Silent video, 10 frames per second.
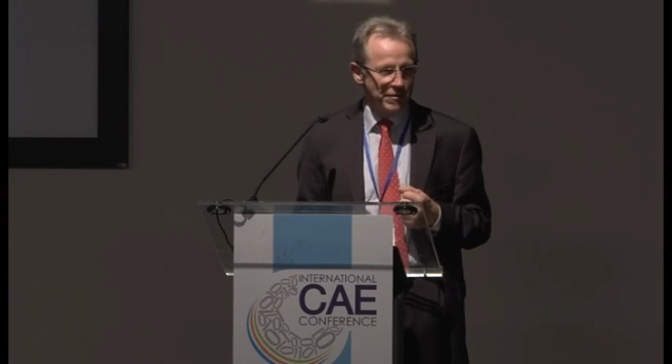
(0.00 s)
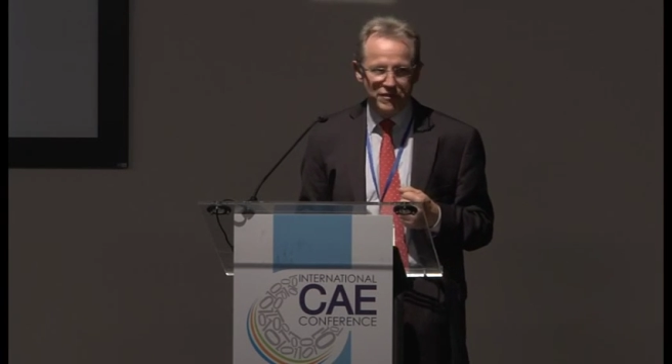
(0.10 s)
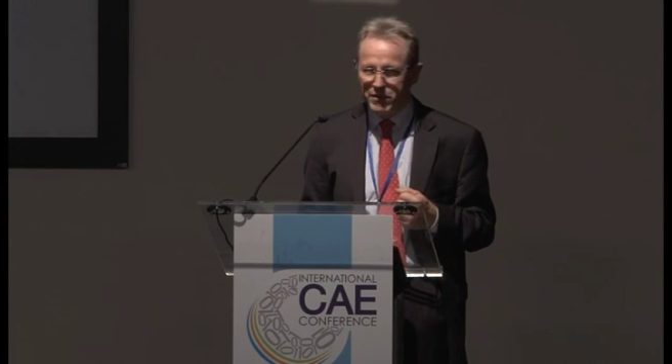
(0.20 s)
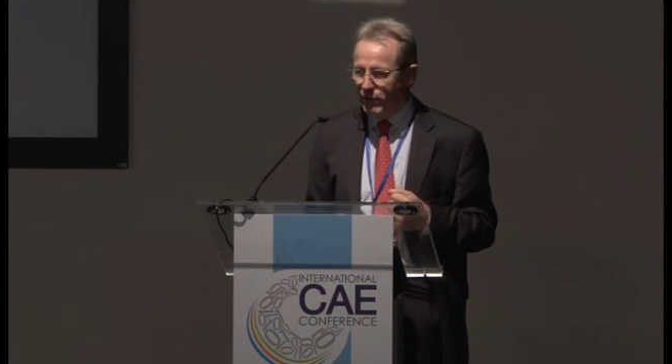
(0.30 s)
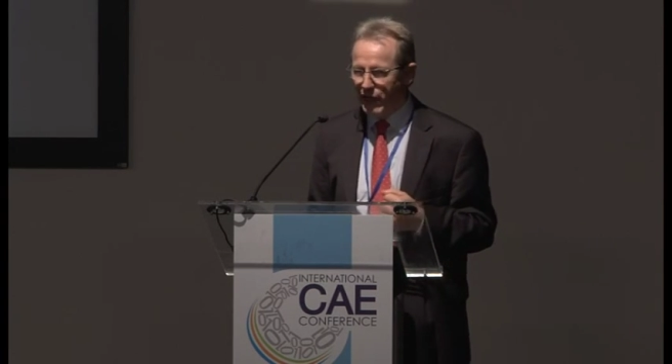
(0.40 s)
the
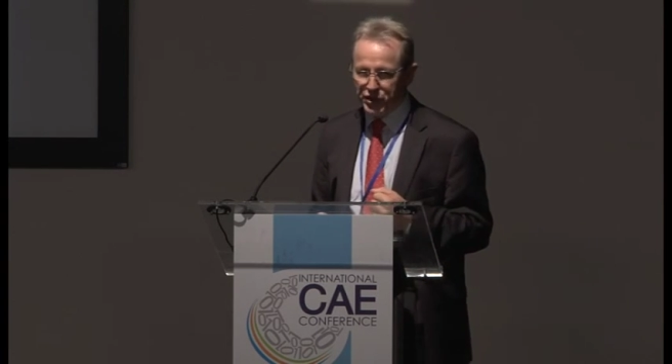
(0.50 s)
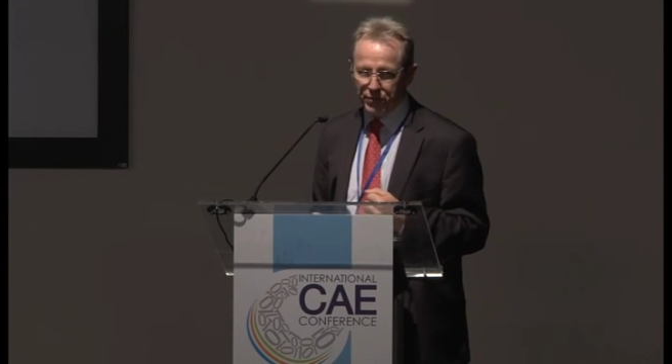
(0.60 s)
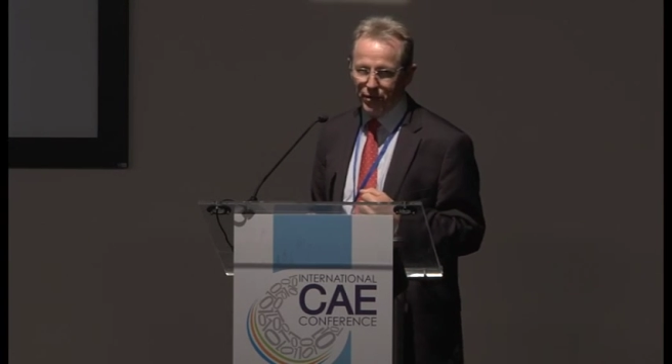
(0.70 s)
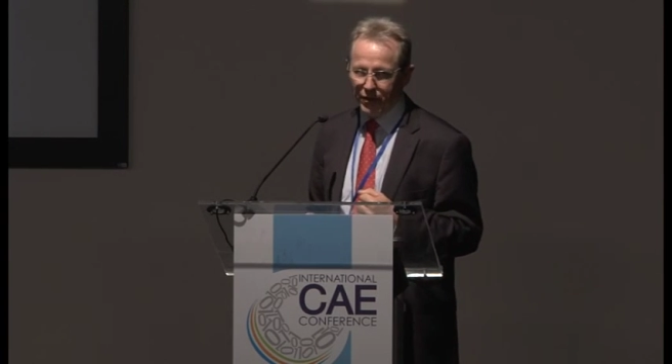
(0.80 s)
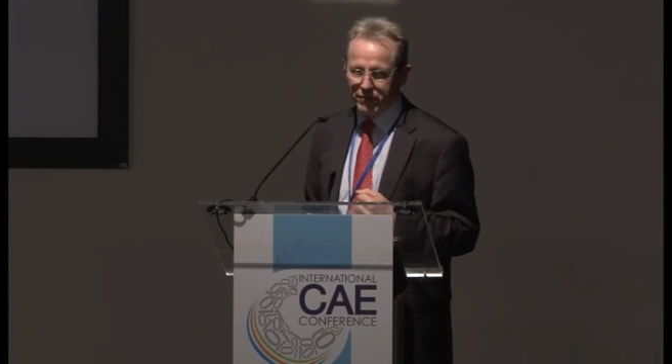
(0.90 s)
simulation
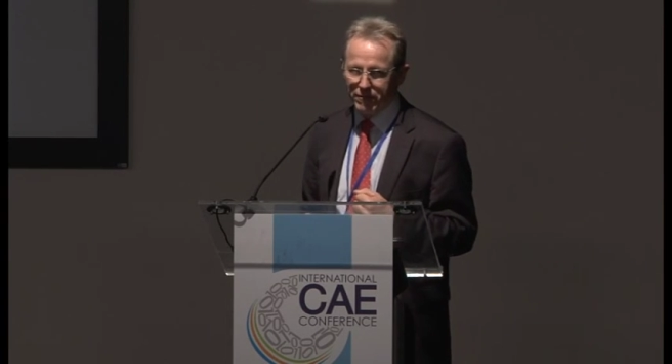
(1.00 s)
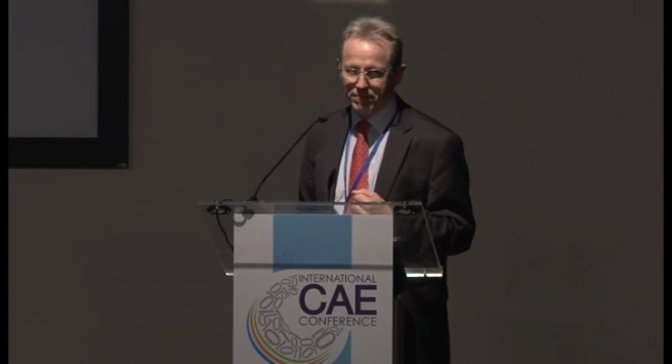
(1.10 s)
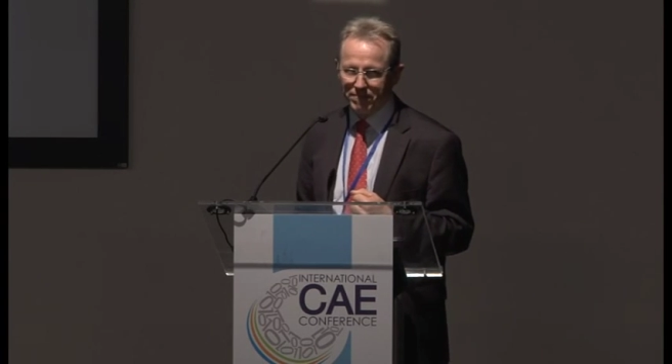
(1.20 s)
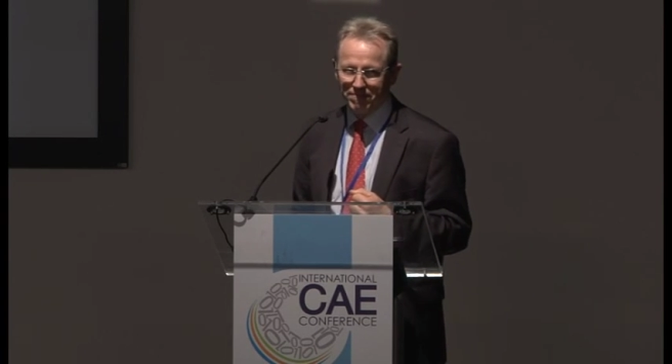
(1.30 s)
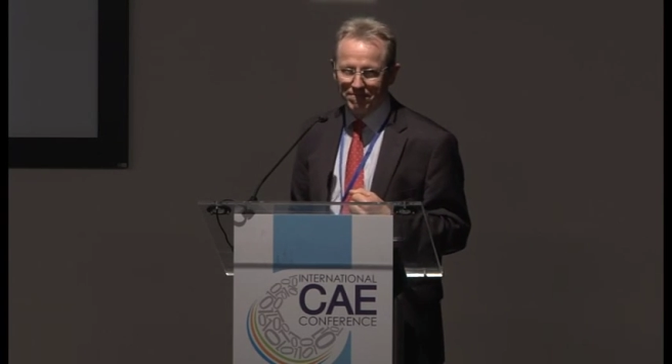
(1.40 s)
part?
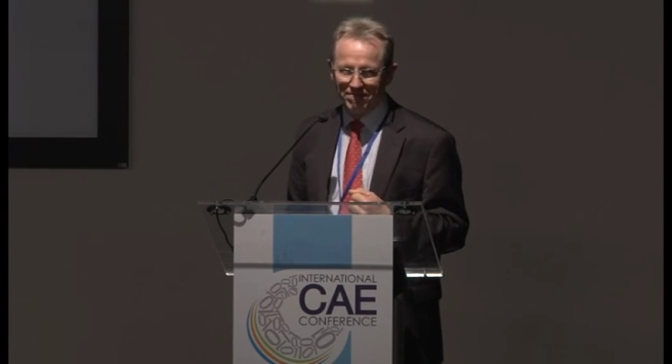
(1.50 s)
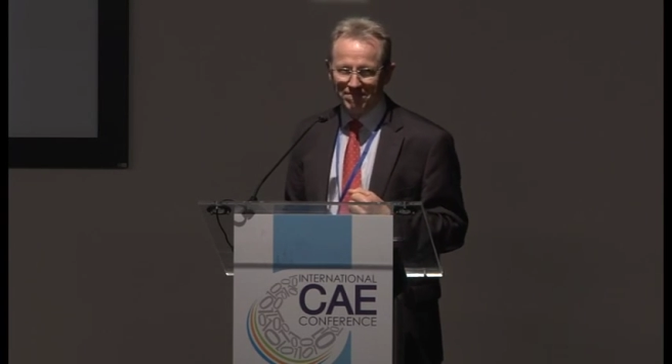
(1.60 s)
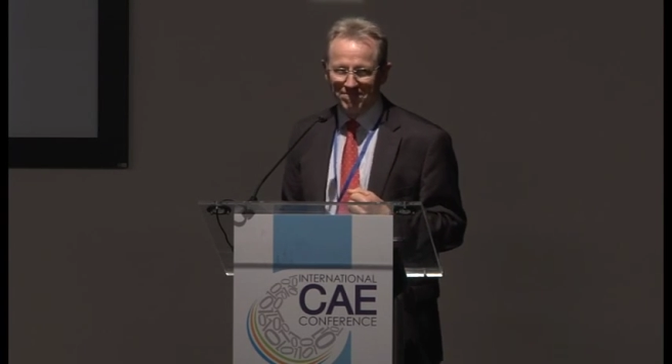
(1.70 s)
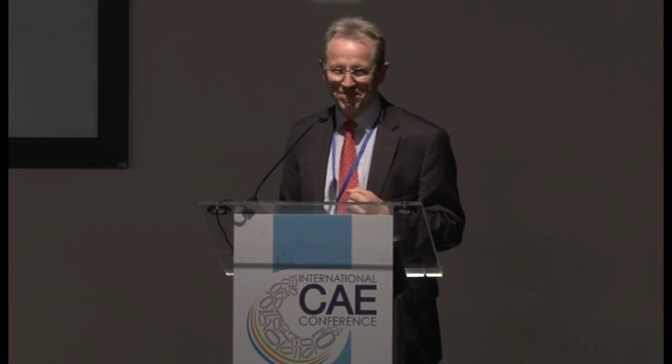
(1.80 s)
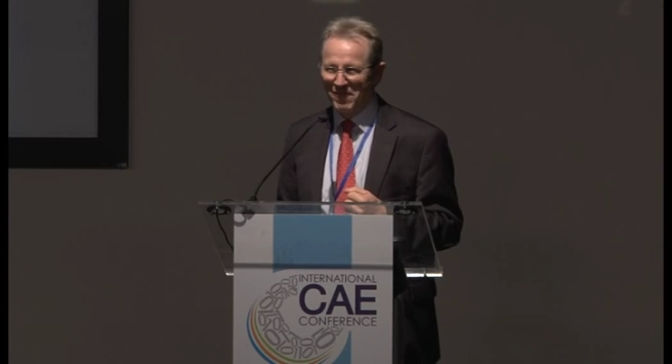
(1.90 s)

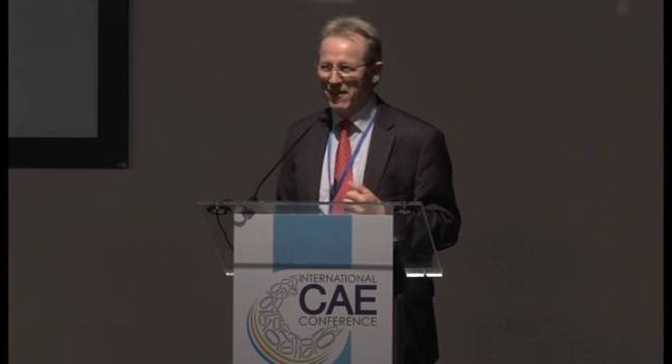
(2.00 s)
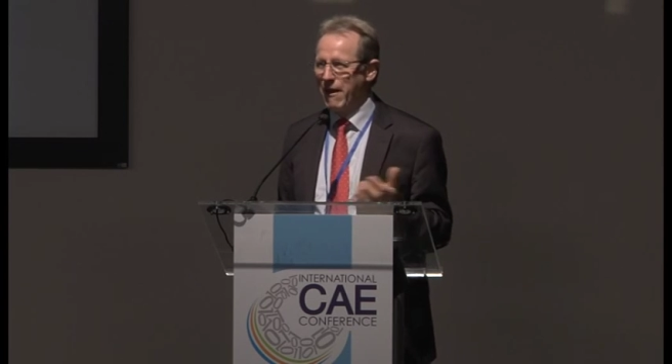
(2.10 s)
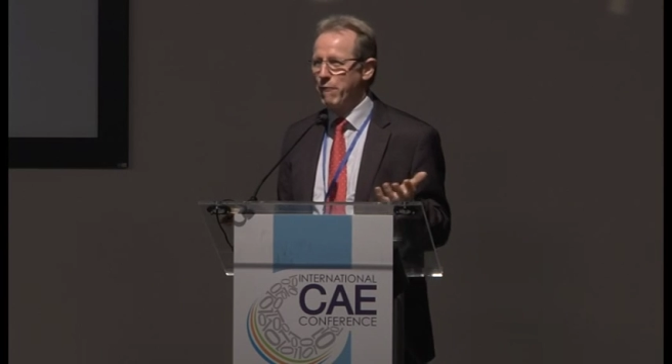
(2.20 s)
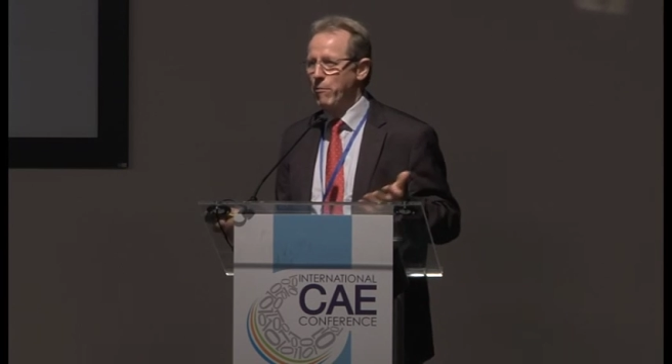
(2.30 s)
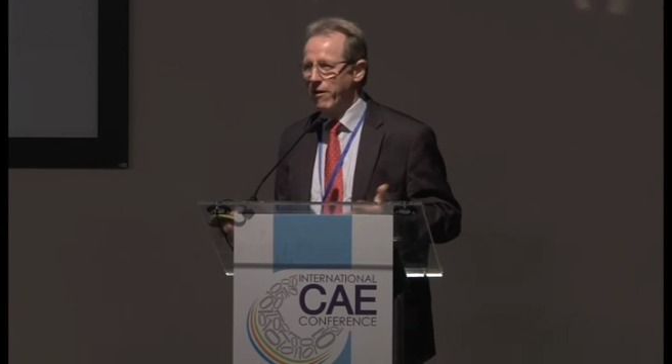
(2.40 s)

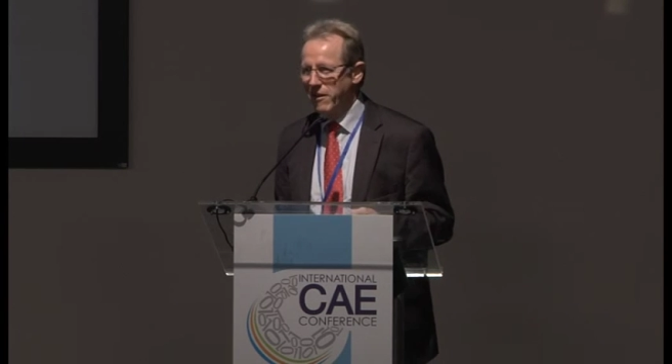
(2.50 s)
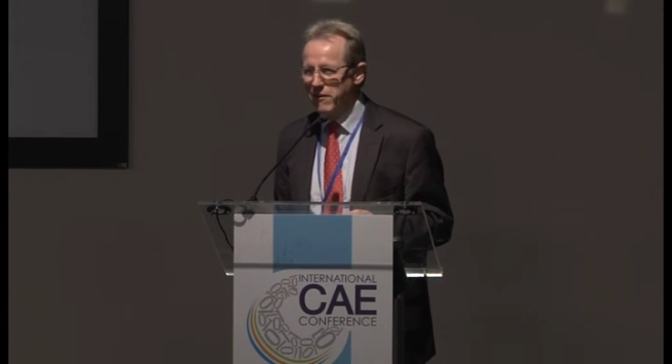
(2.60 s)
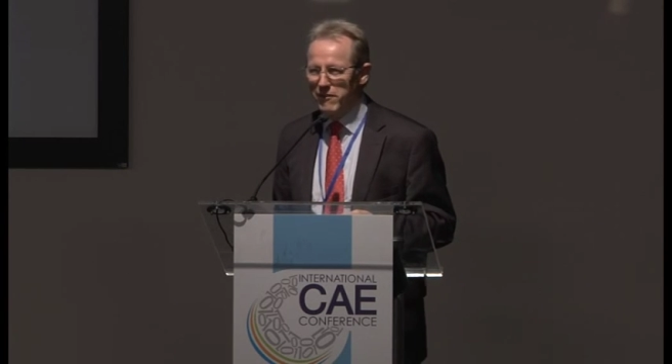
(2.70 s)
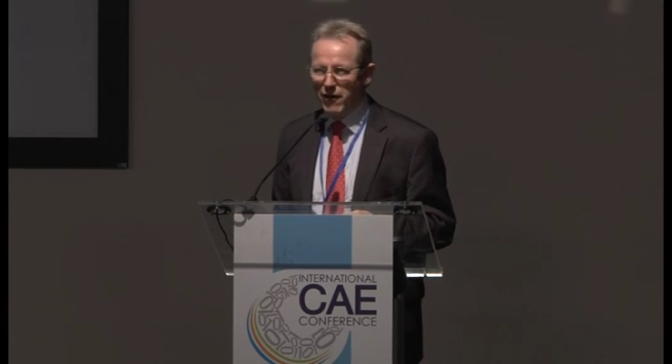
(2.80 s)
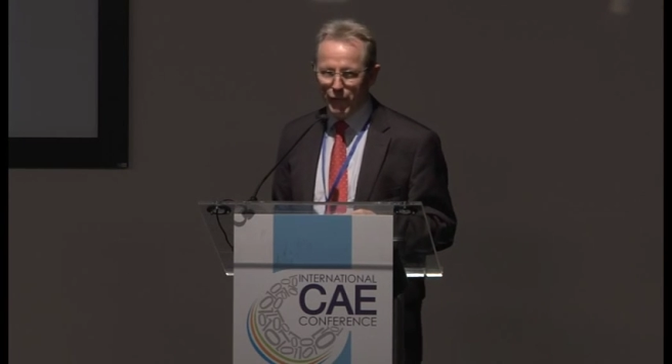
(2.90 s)
Everybody
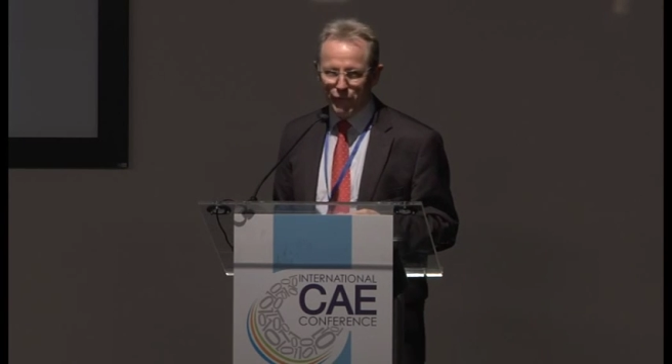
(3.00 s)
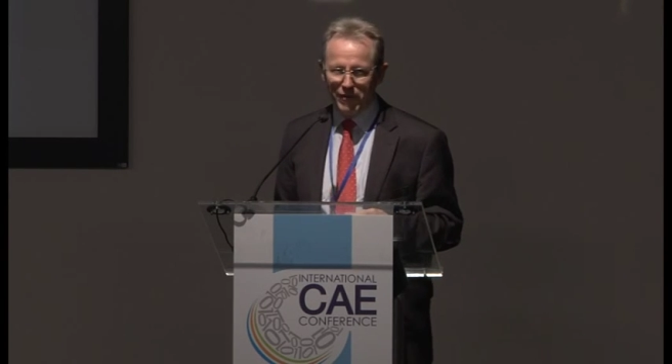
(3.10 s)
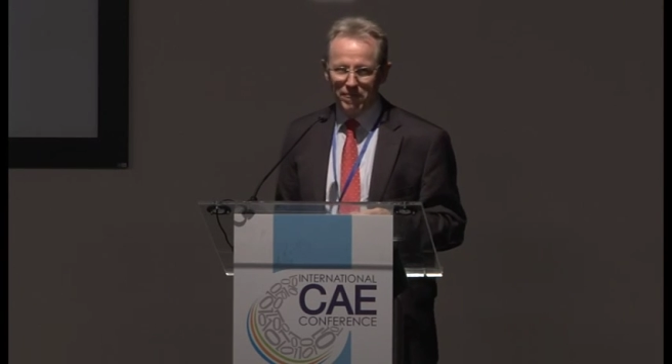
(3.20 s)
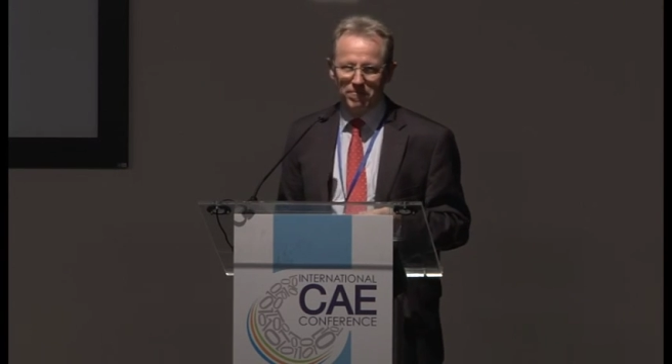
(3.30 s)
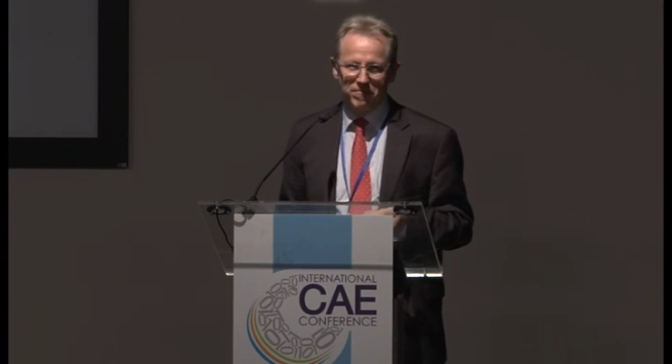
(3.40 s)
is laughing,